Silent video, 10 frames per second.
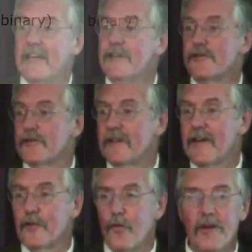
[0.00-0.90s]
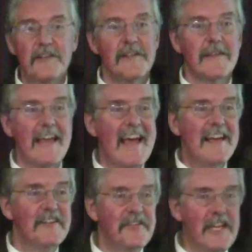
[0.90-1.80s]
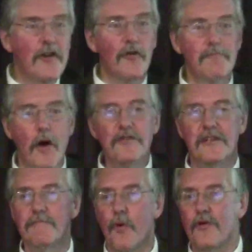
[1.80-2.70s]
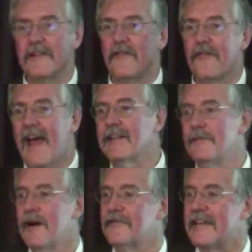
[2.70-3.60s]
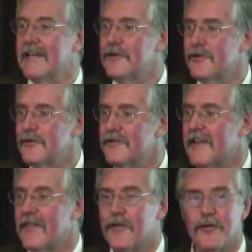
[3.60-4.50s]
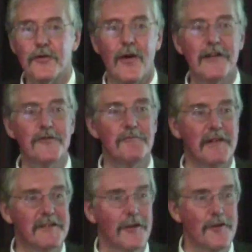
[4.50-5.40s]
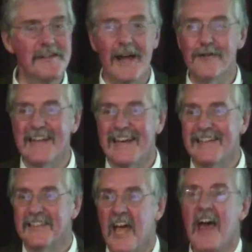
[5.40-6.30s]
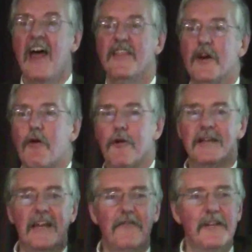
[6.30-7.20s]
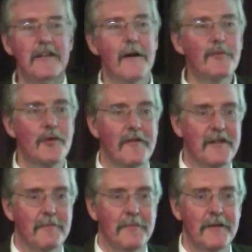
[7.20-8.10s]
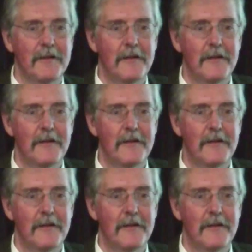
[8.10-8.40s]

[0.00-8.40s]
the integers either. What is the single most important fact about the integers that third graders must learn nowadays? There are an infinite number of them.